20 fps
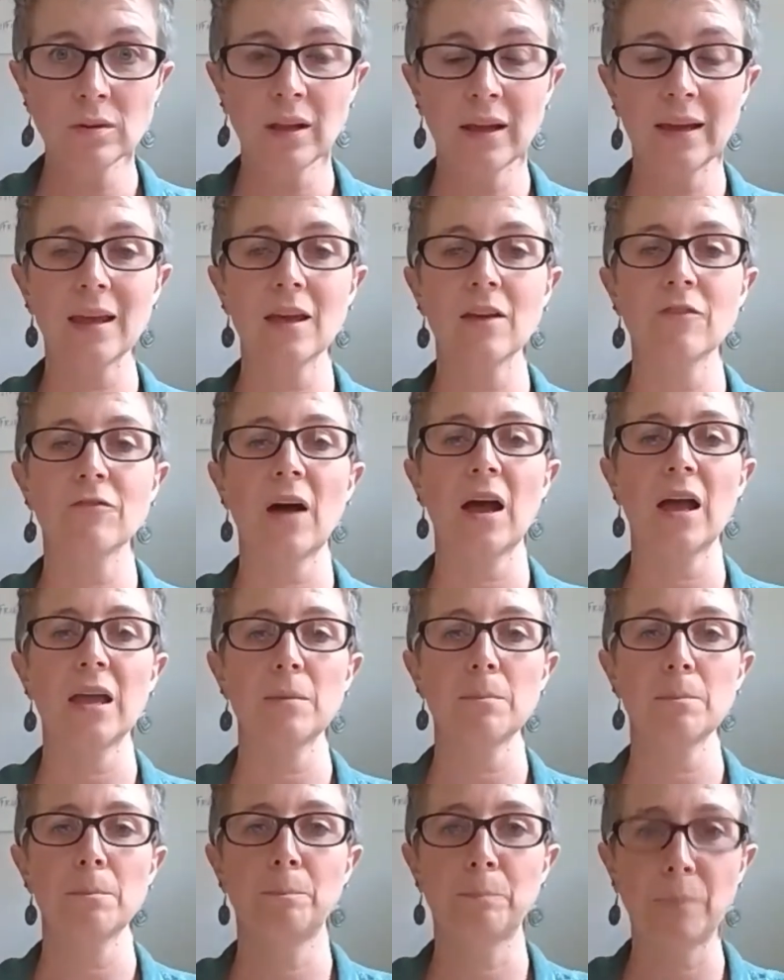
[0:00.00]
Like if
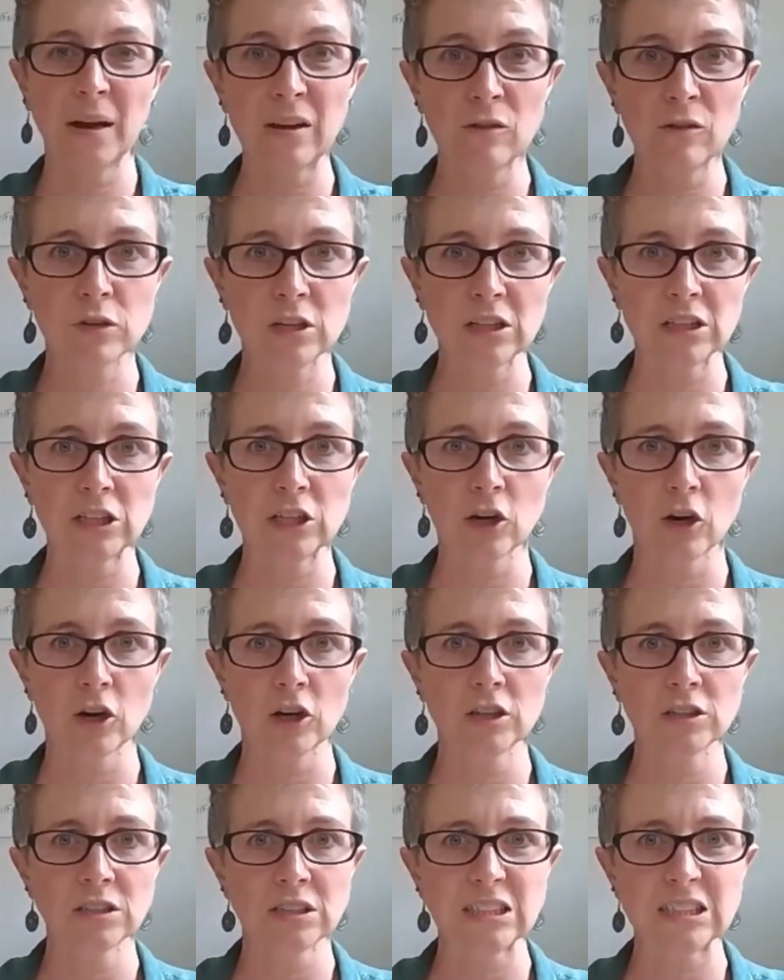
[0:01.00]
I bite really
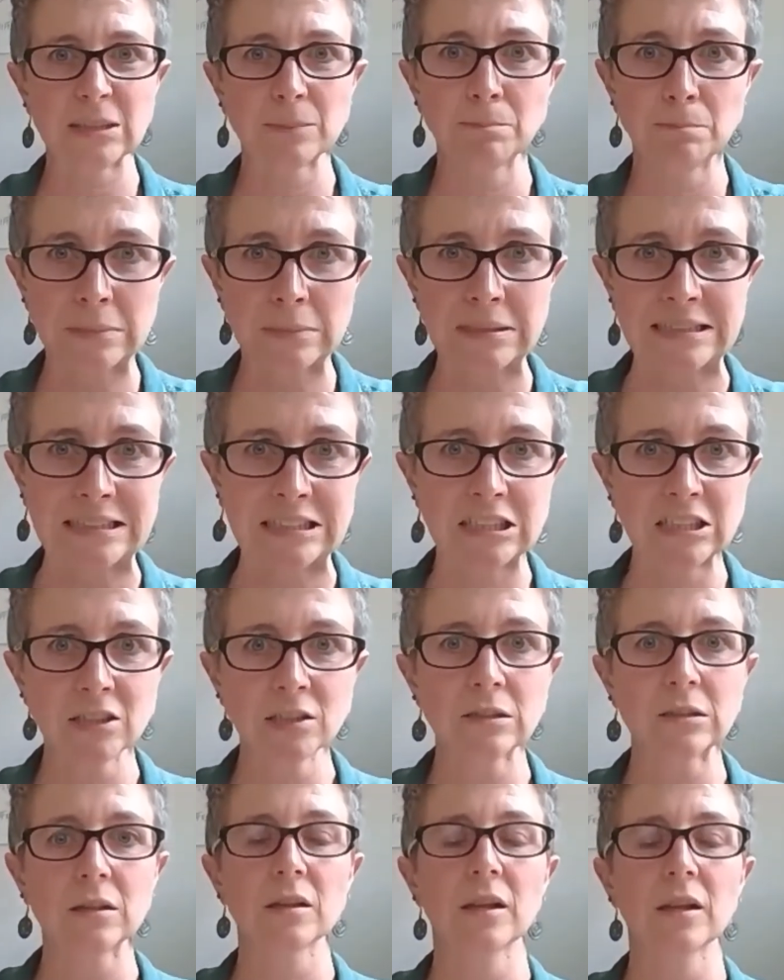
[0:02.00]
hard, I'm
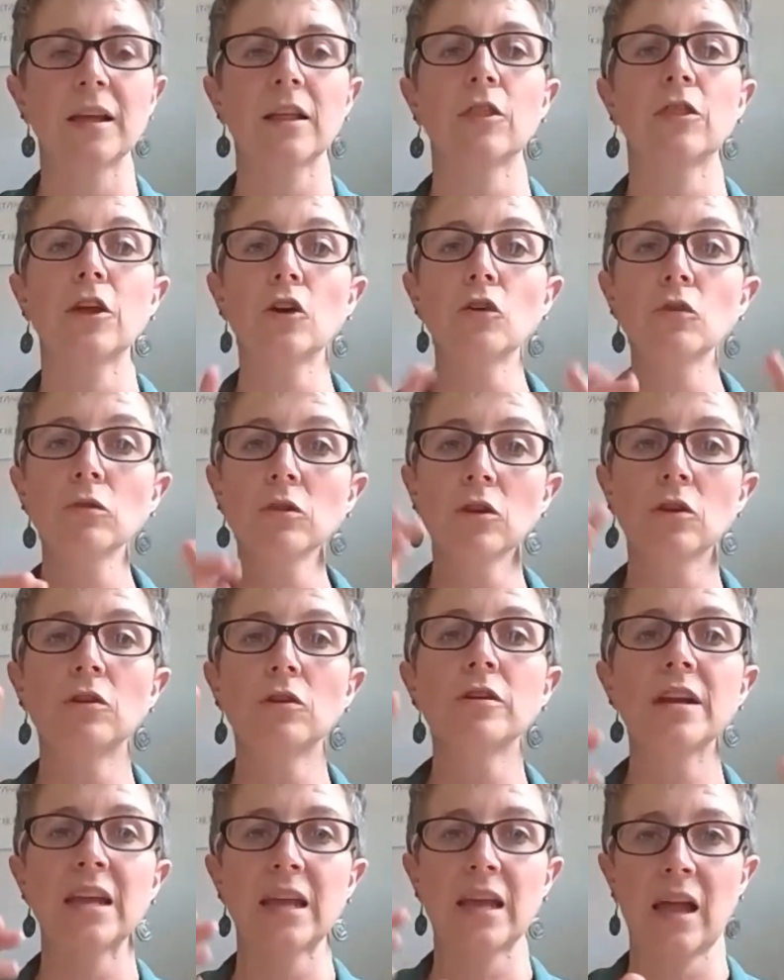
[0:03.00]
mad. Like they're
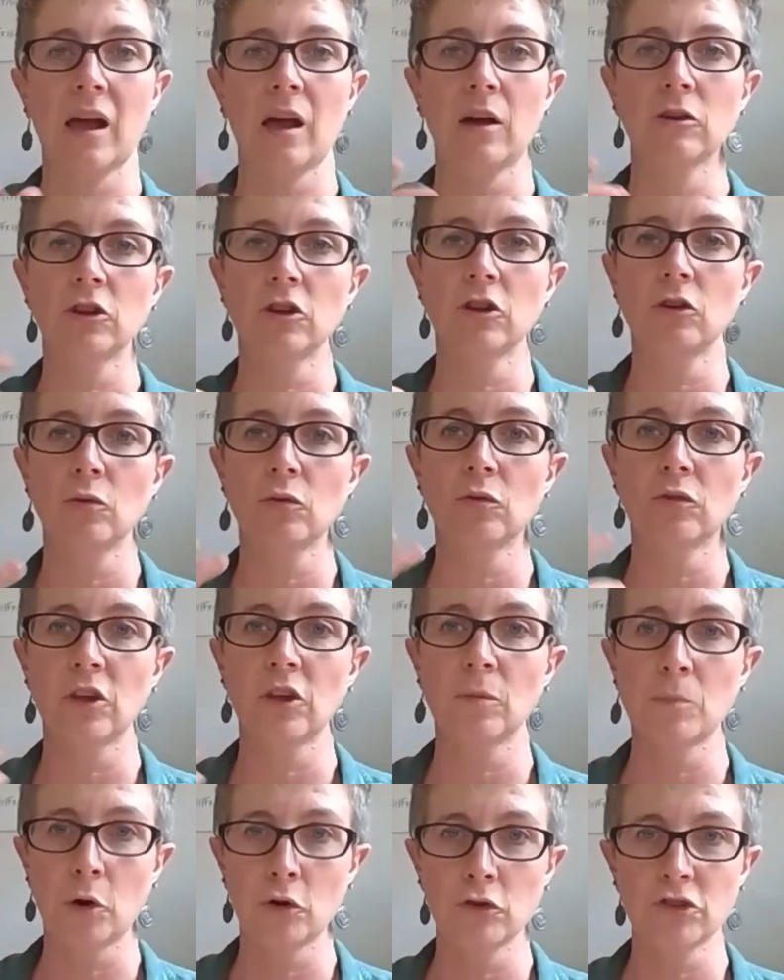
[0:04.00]
learning how to use
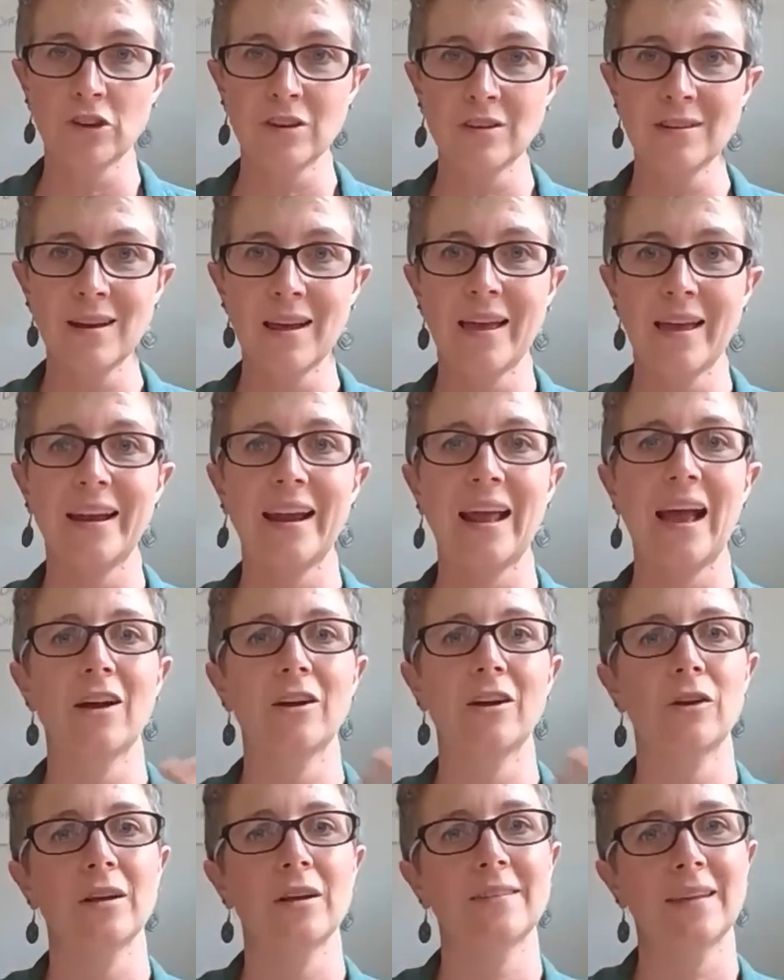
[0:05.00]
emotion and how
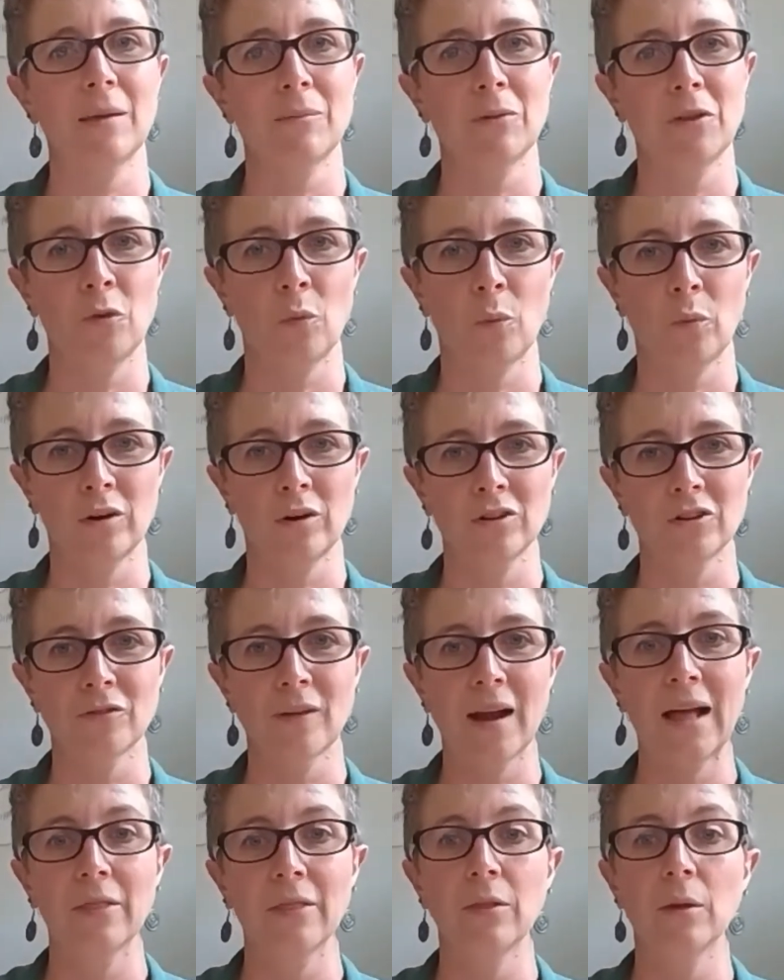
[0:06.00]
to examine the world
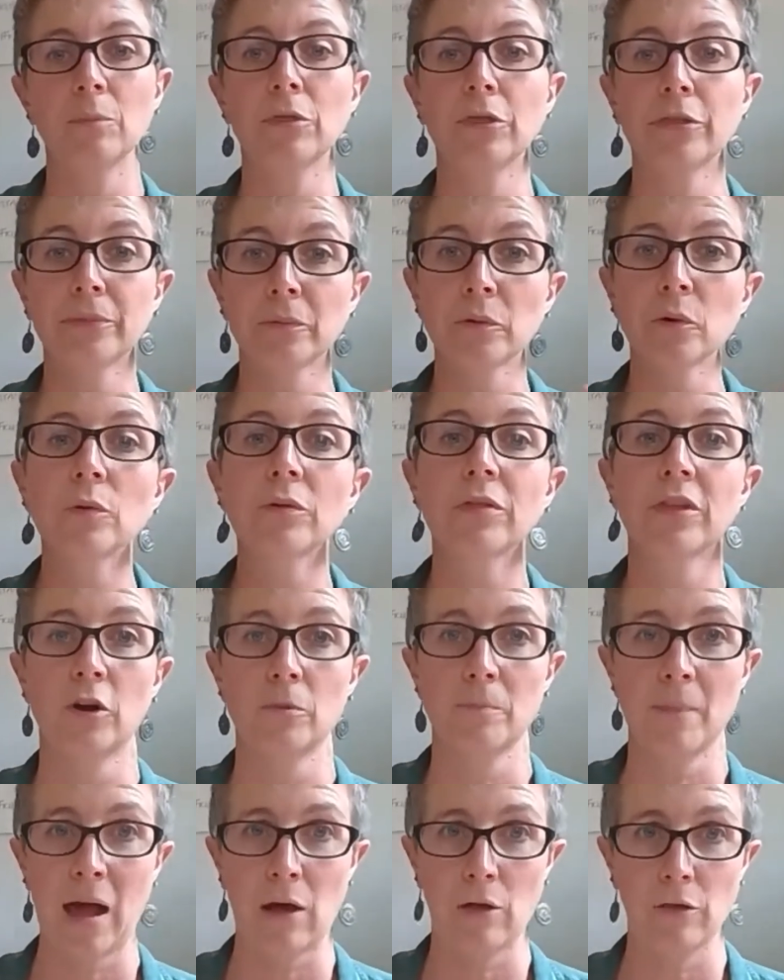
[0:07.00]
around them through their
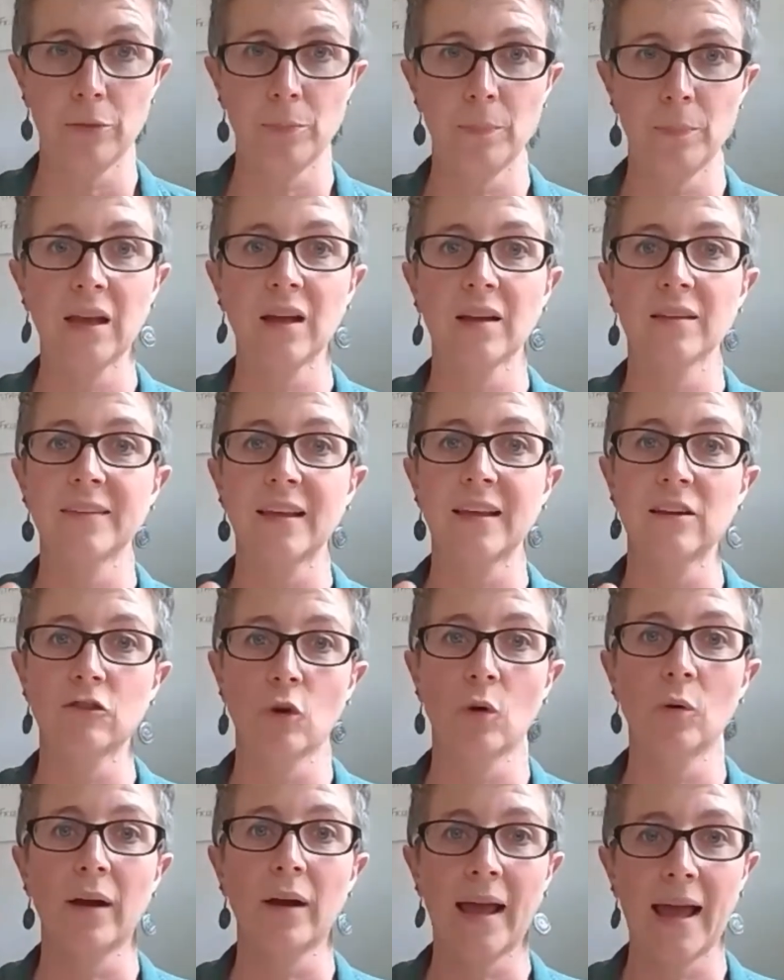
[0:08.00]
mouth because they
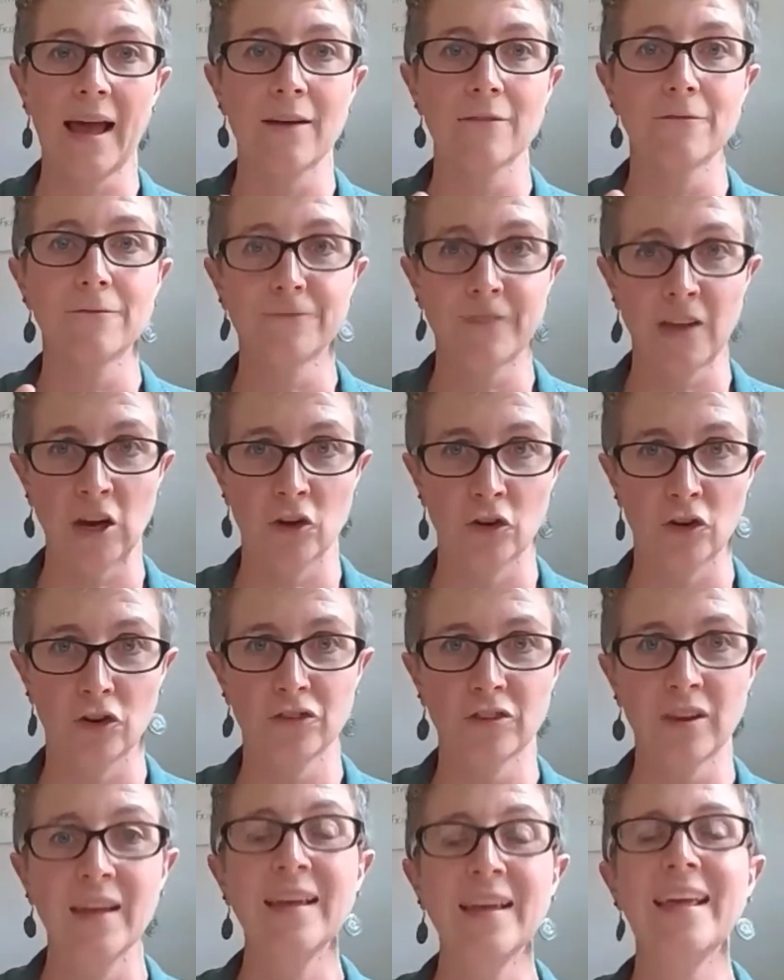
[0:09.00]
don't have
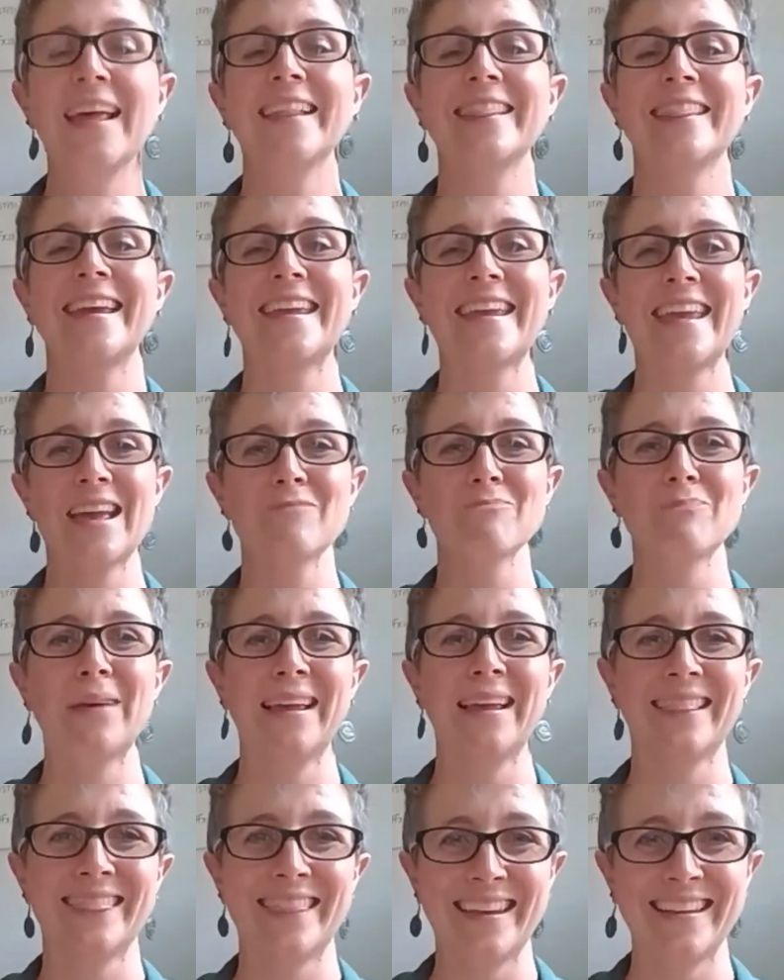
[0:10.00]
fingers. They can't
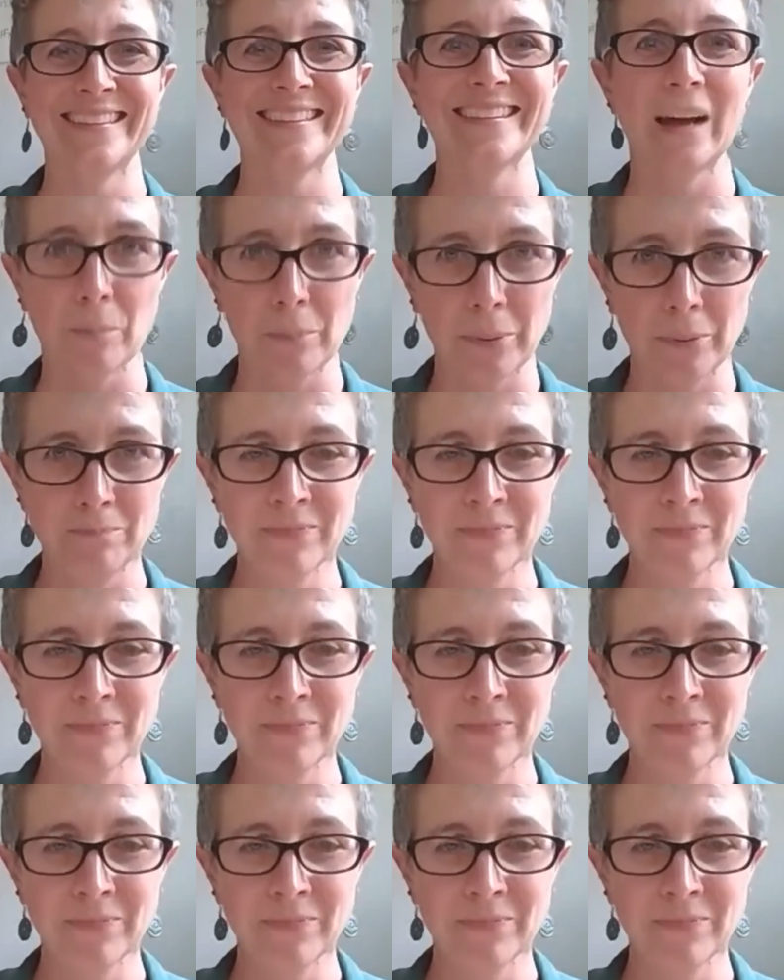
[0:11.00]
pick things up.